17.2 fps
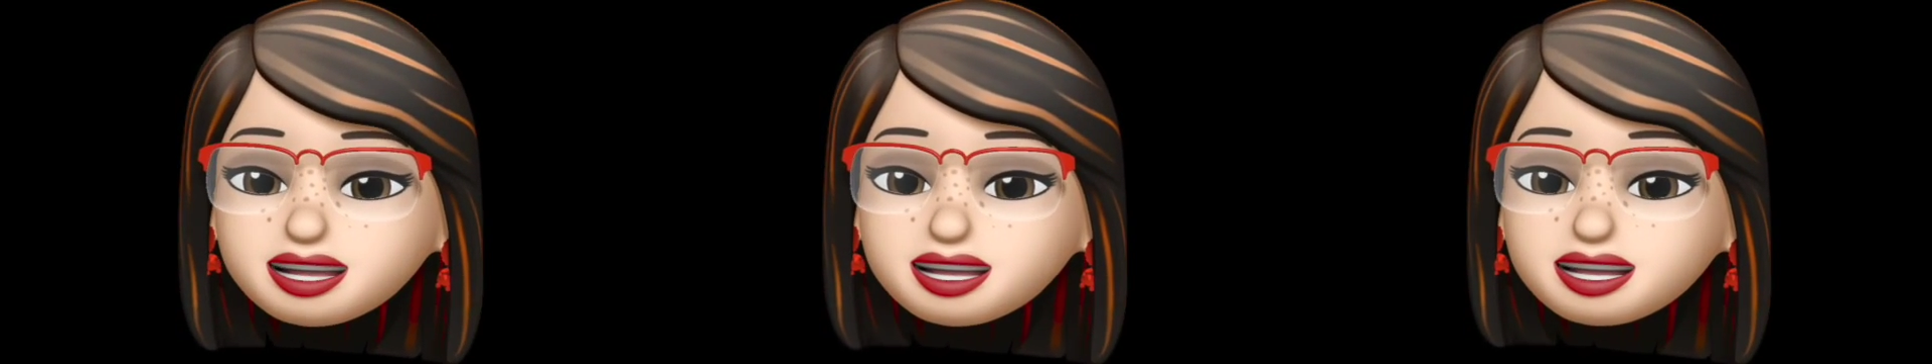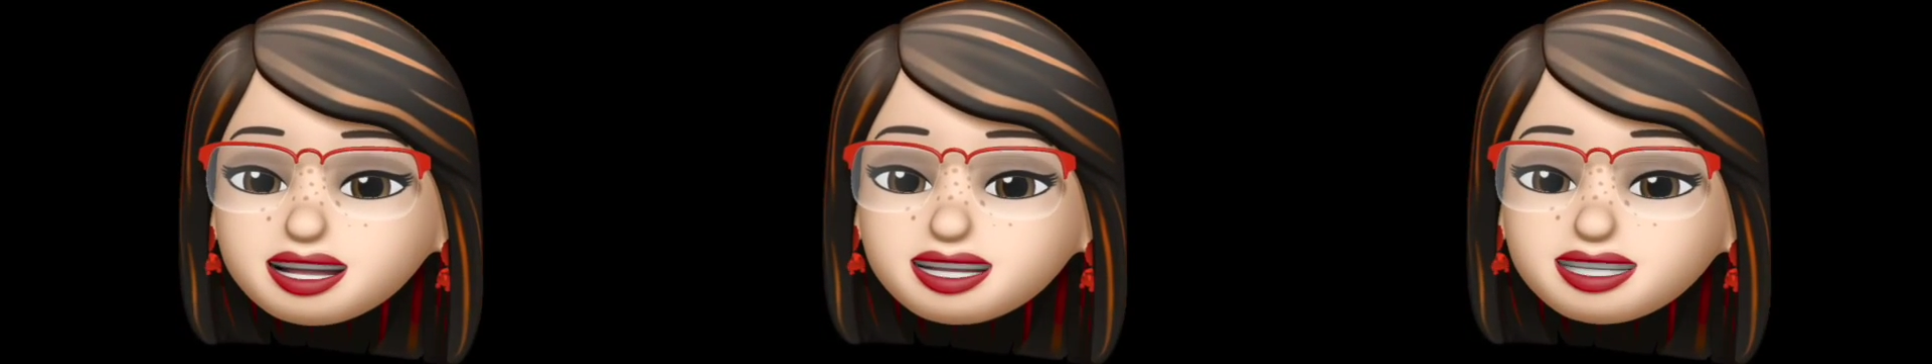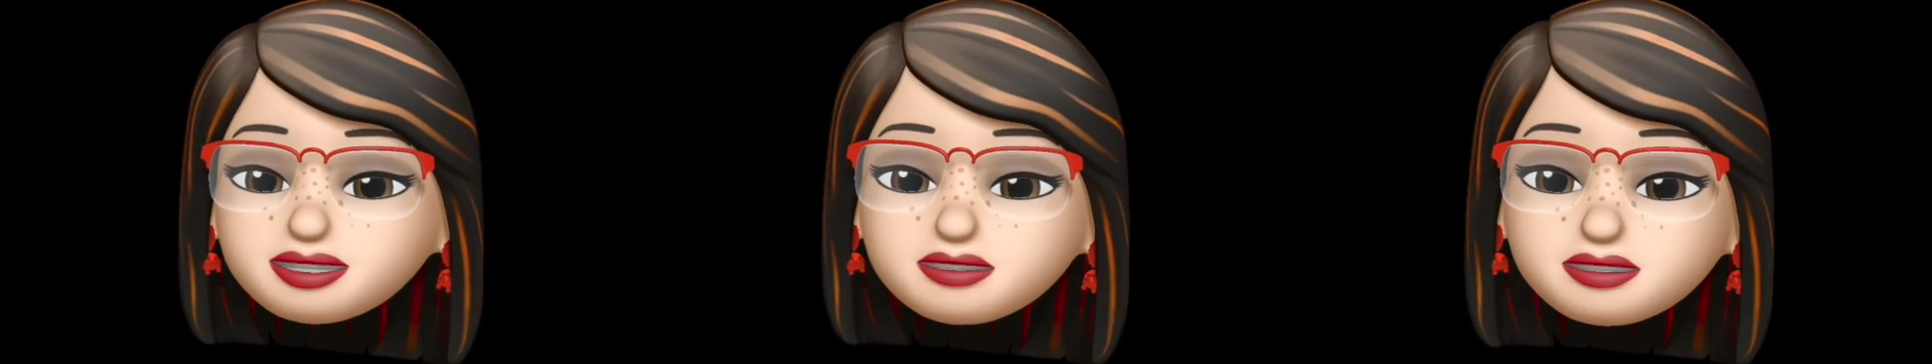and he
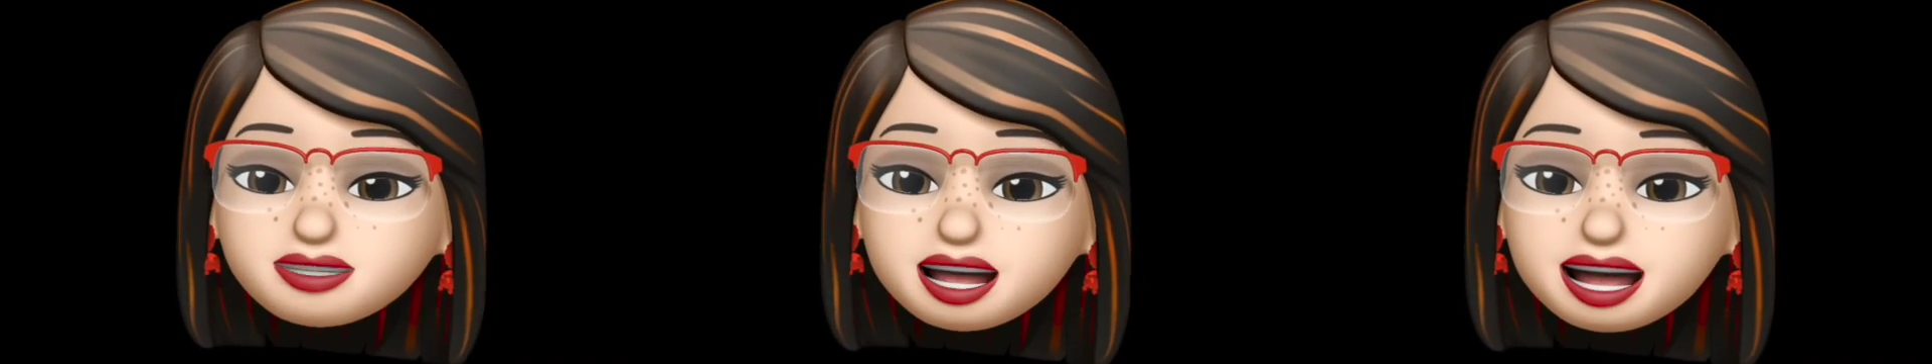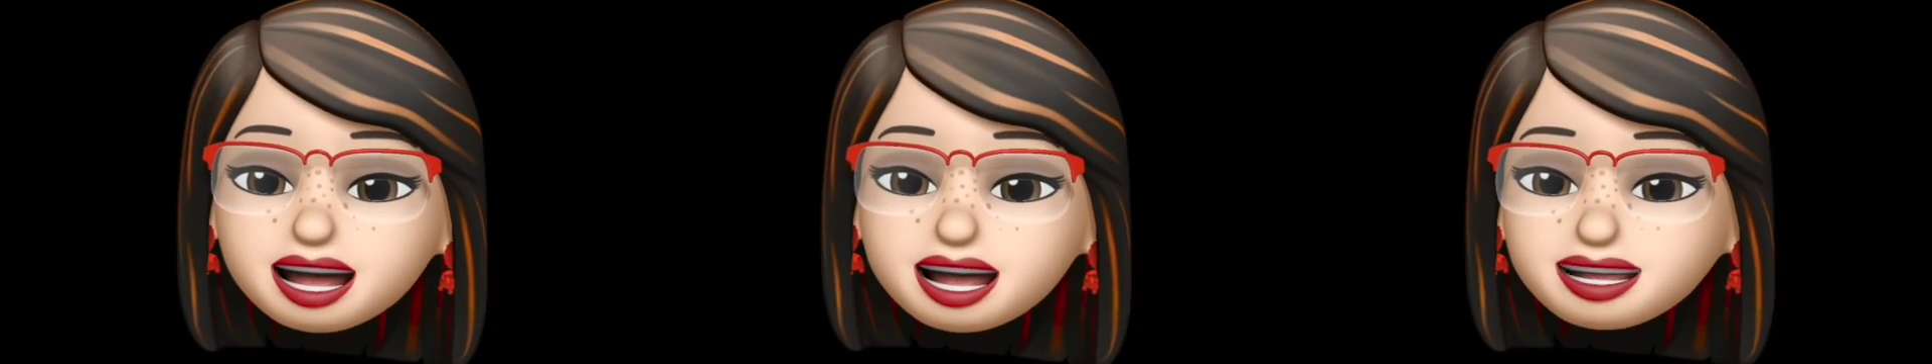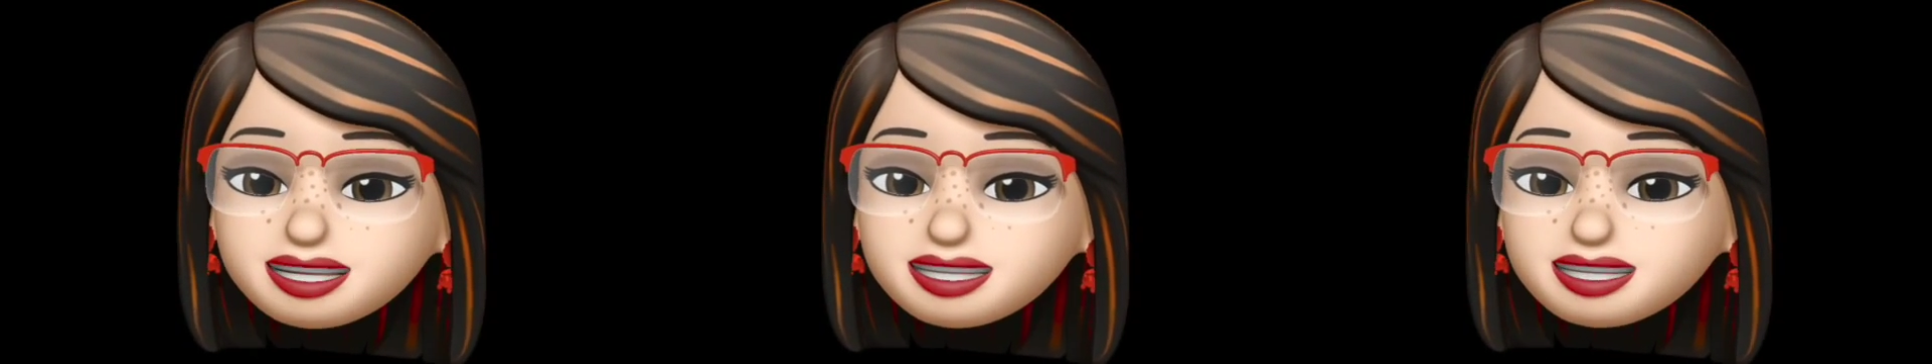has a
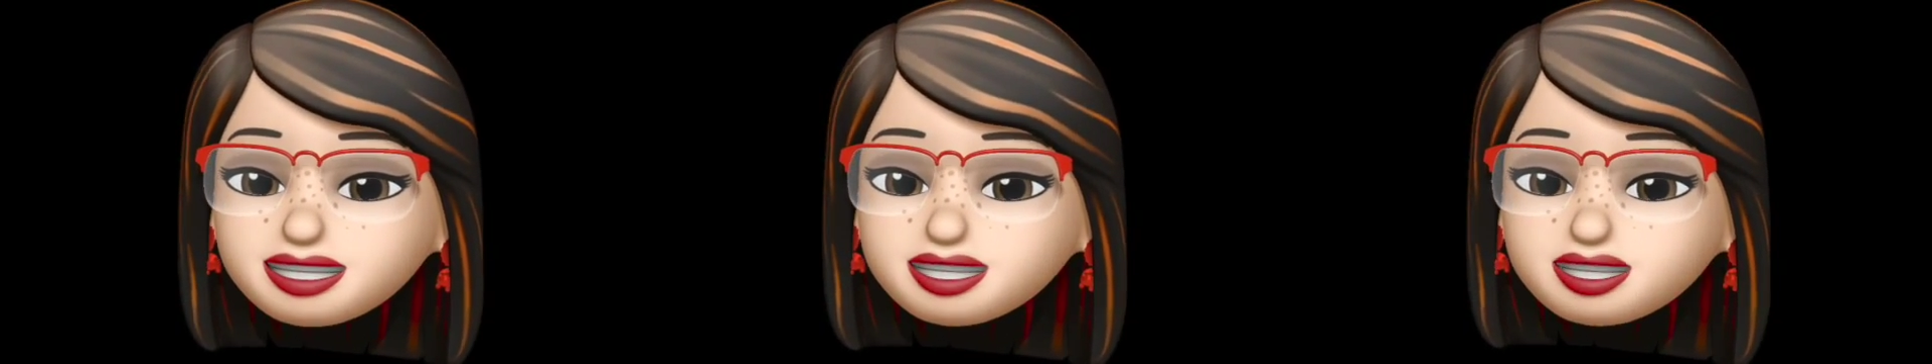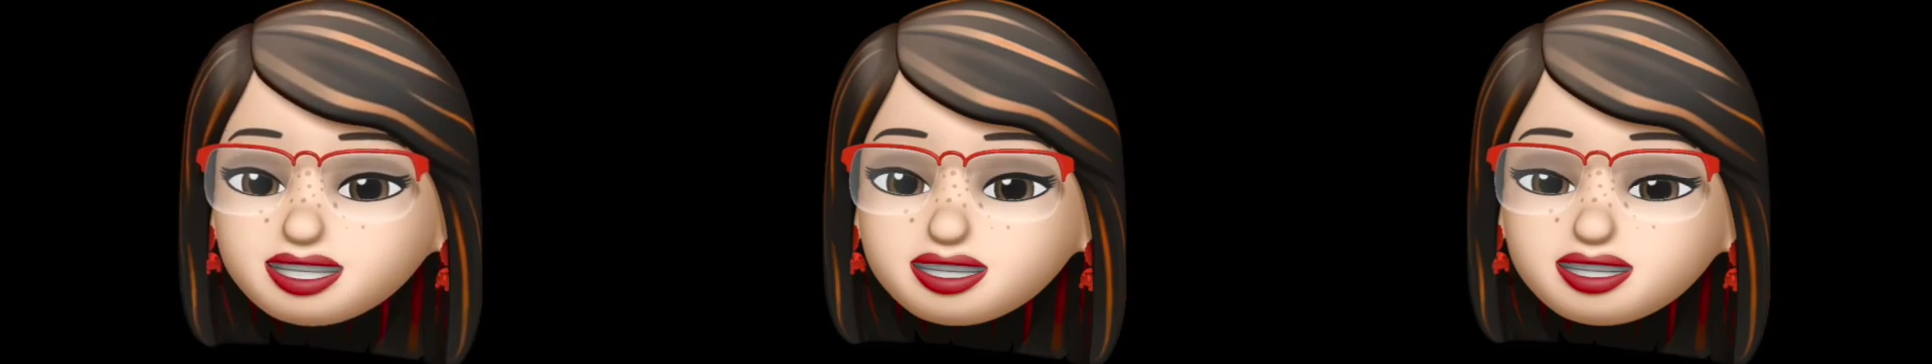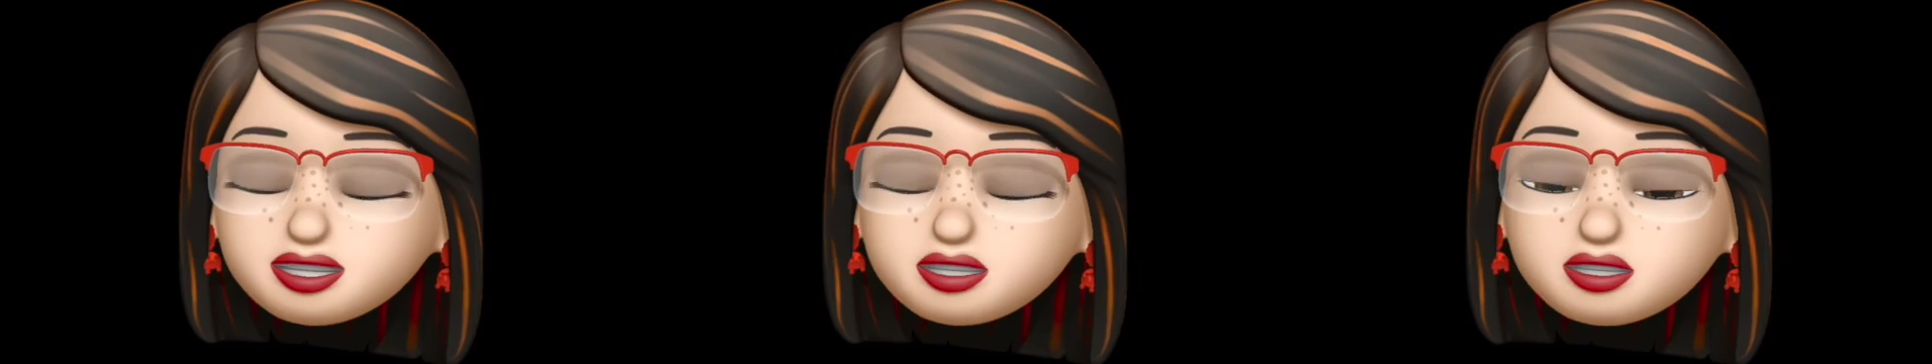bed, and he's
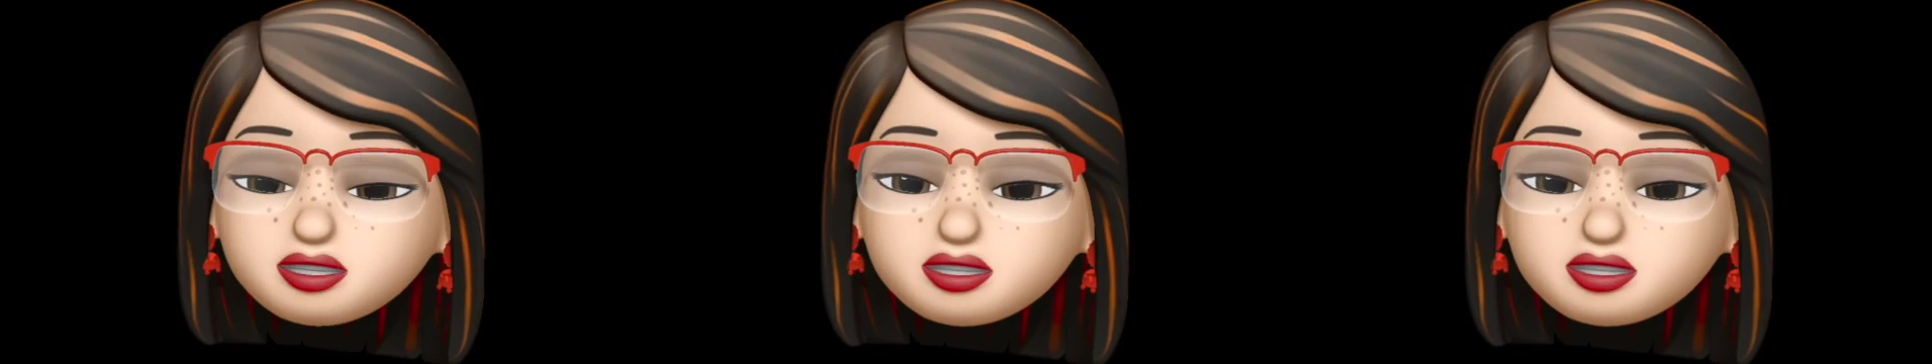just so